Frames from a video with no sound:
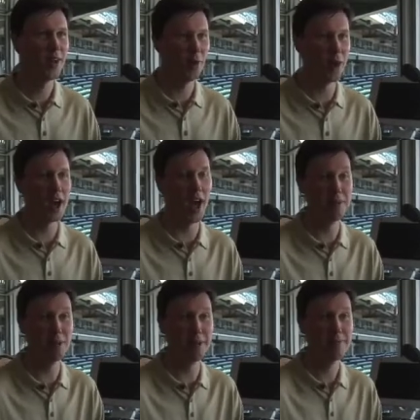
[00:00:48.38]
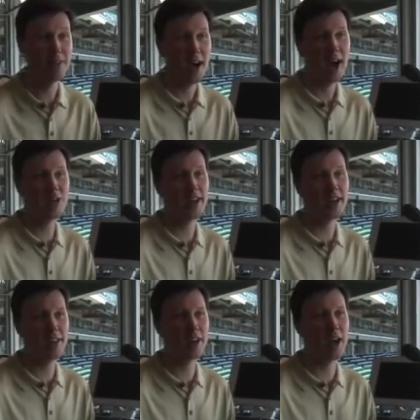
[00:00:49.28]
whatnot, but I try to
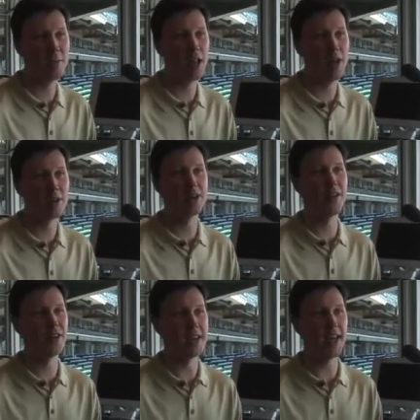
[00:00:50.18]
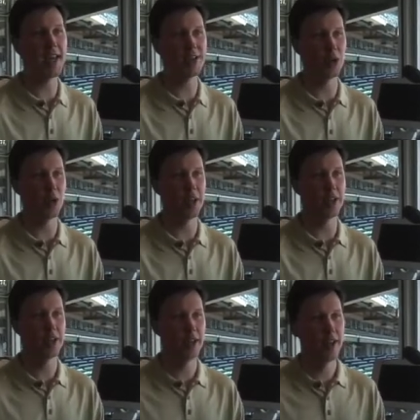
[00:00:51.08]
give a couple hours every day to
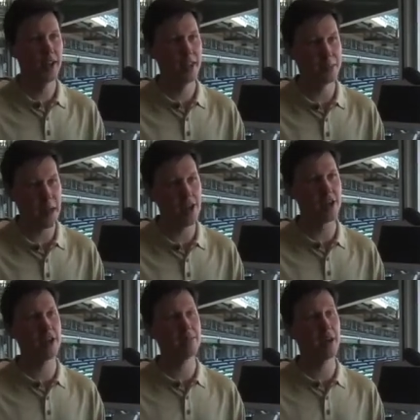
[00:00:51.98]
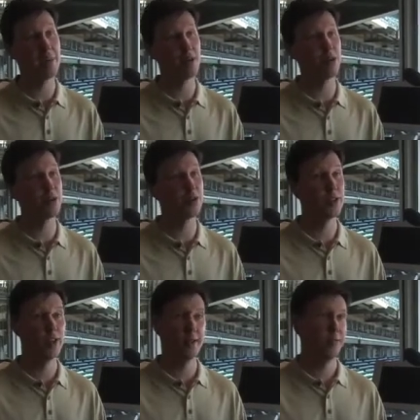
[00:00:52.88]
read the Bay Area papers.
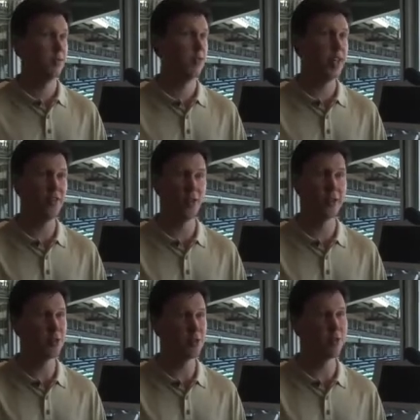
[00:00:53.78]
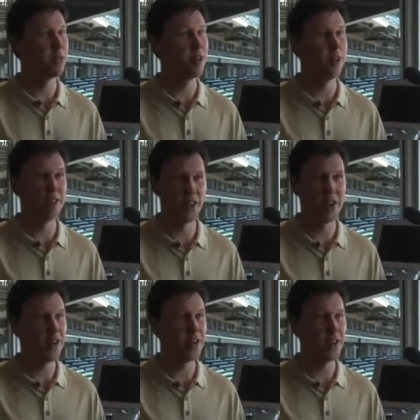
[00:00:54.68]
Say, for instance, we're playing the
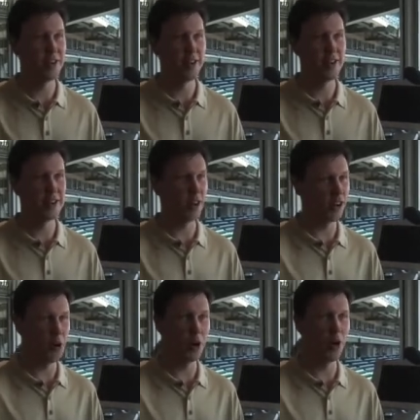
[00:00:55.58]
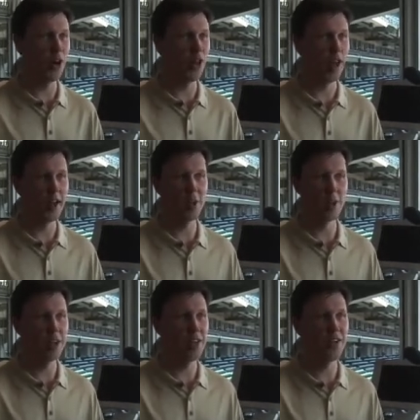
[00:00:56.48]
Philadelphia Phillies. I'll go online and
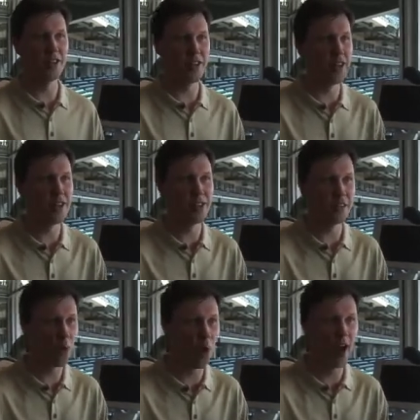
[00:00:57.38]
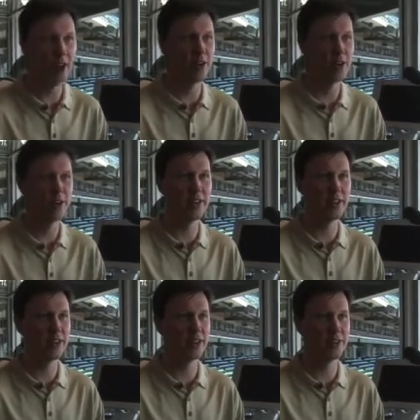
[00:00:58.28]
read the Philadelphia Inquirer
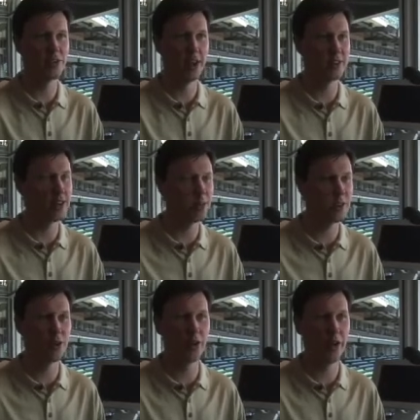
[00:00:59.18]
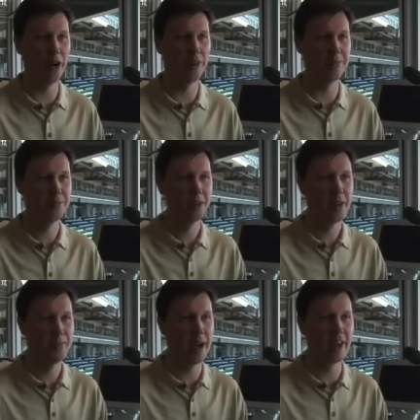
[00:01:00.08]
and try to see what's going on
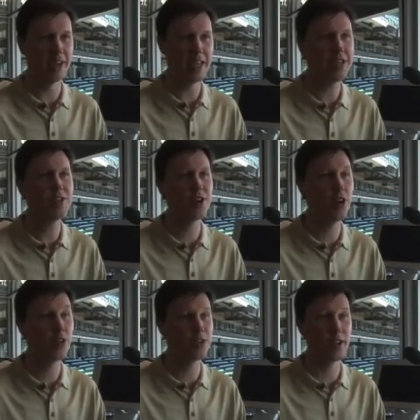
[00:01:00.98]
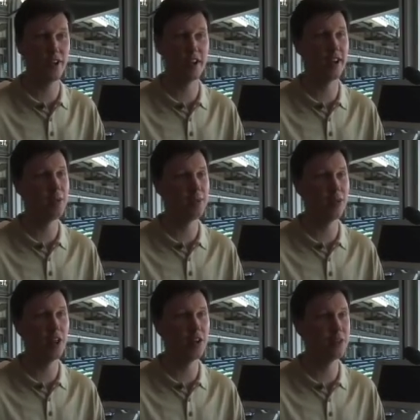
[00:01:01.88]
back on the East Coast. I've got a couple
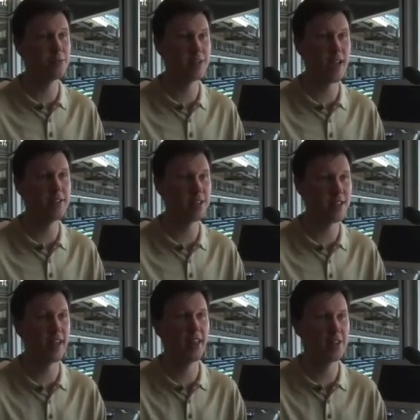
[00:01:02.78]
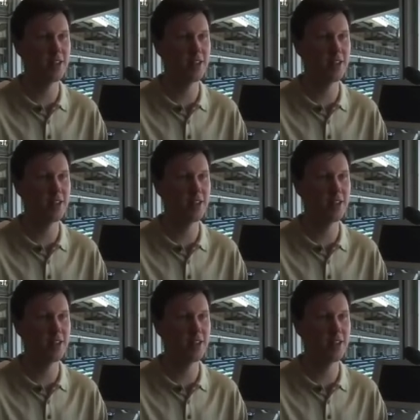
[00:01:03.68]
other sites that I like to